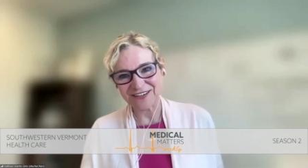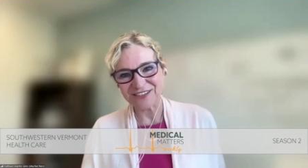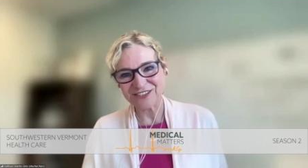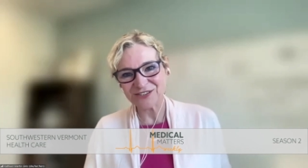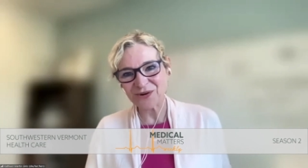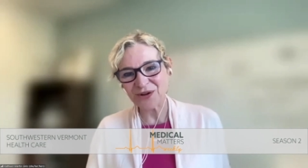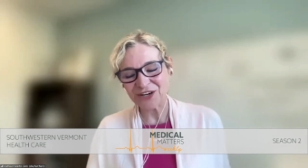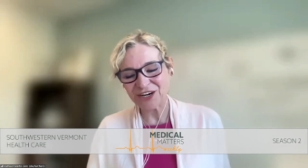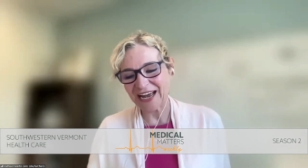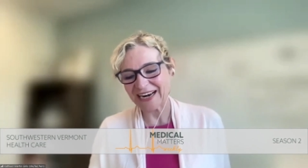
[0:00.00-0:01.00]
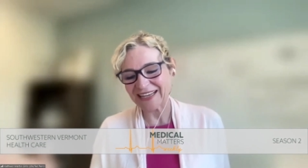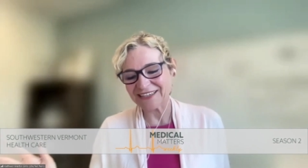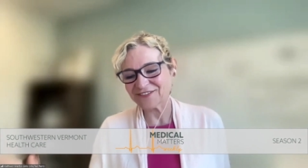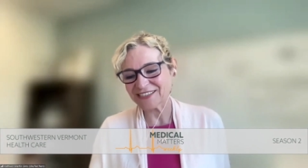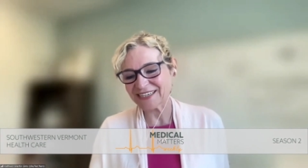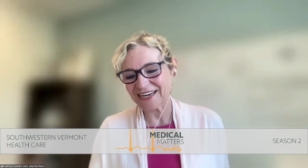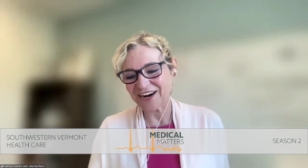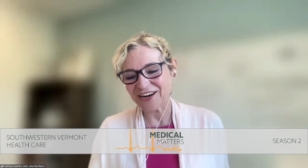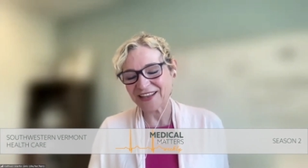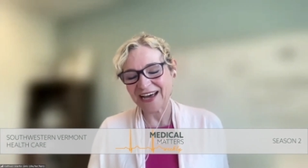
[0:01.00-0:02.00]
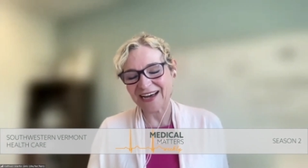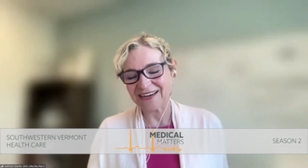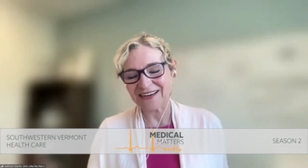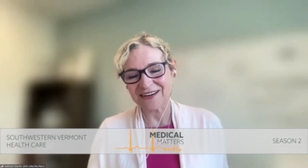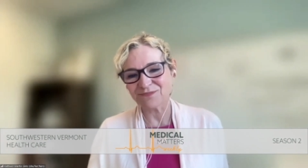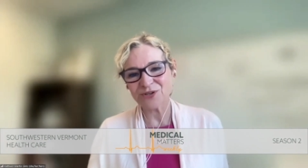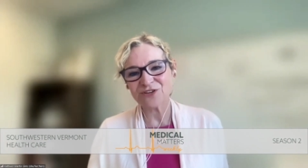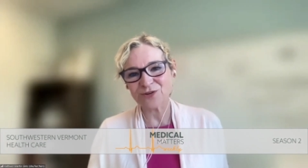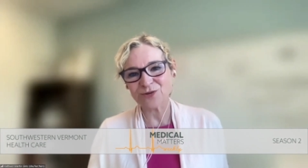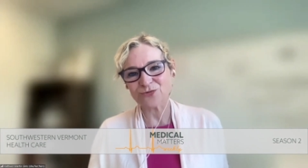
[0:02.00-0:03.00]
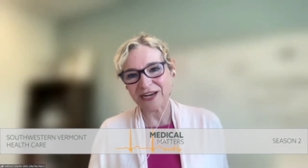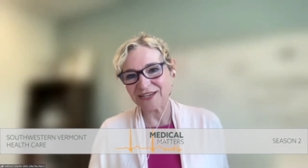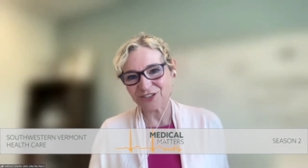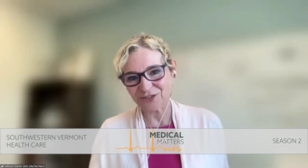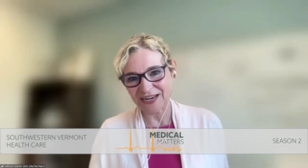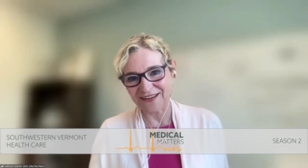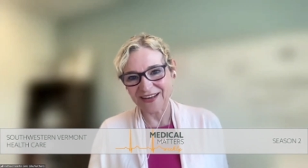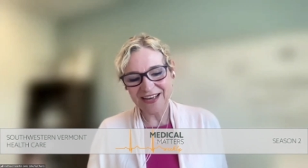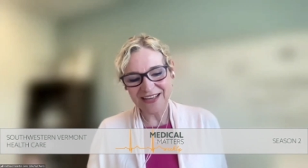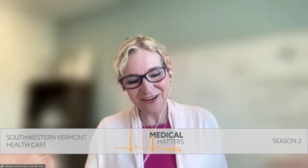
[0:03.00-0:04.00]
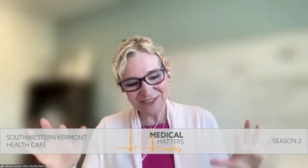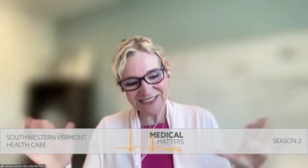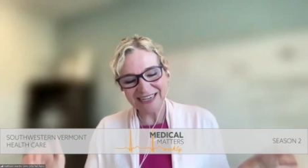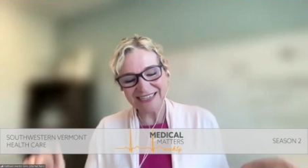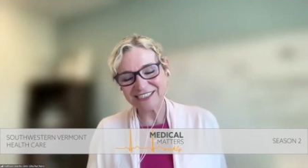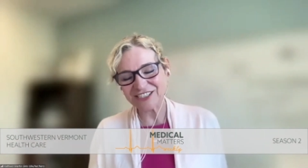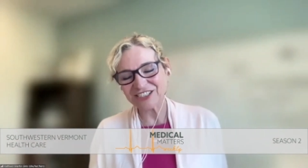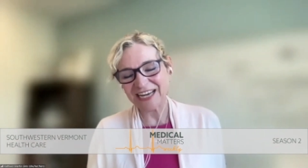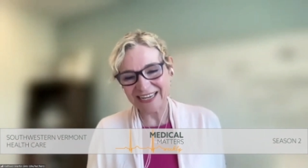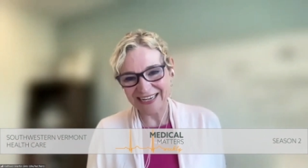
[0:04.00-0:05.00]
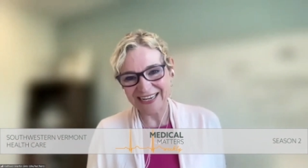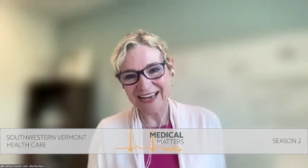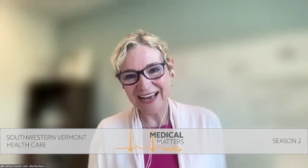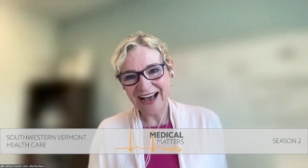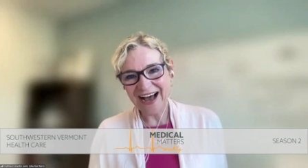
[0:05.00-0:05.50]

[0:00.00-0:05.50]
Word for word: her out in the stroller, and I lived in an area that had a, a beautiful rail trail that was nice and shady.